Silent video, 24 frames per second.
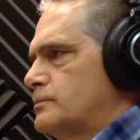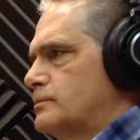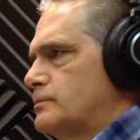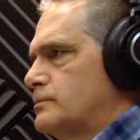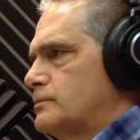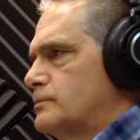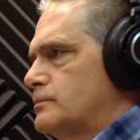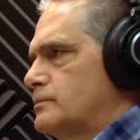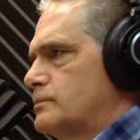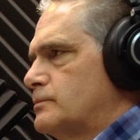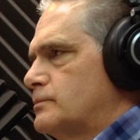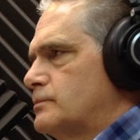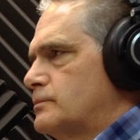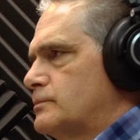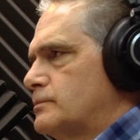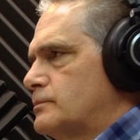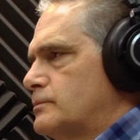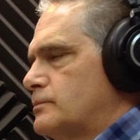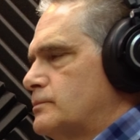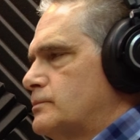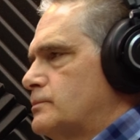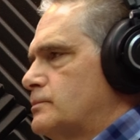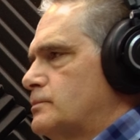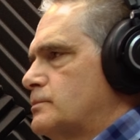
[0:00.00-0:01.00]

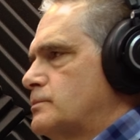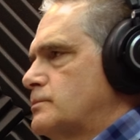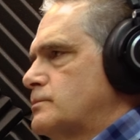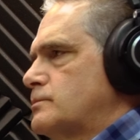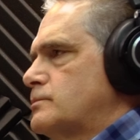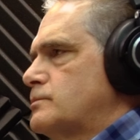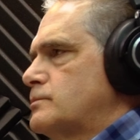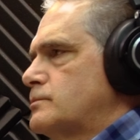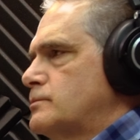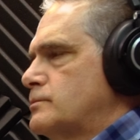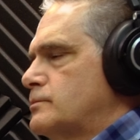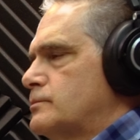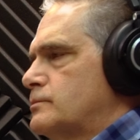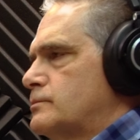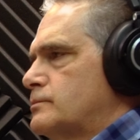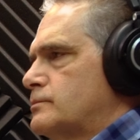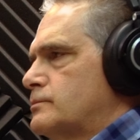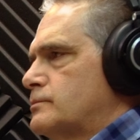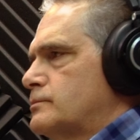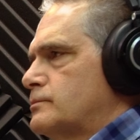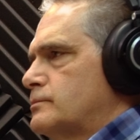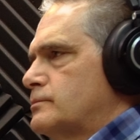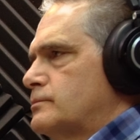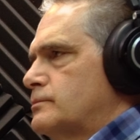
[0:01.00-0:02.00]

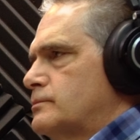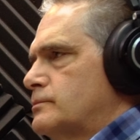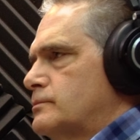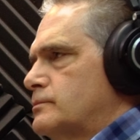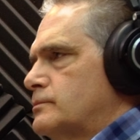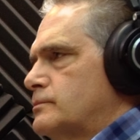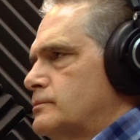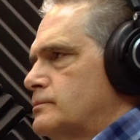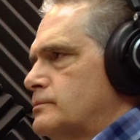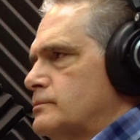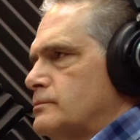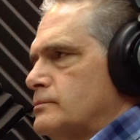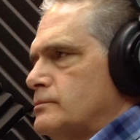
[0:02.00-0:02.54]
(not speaking)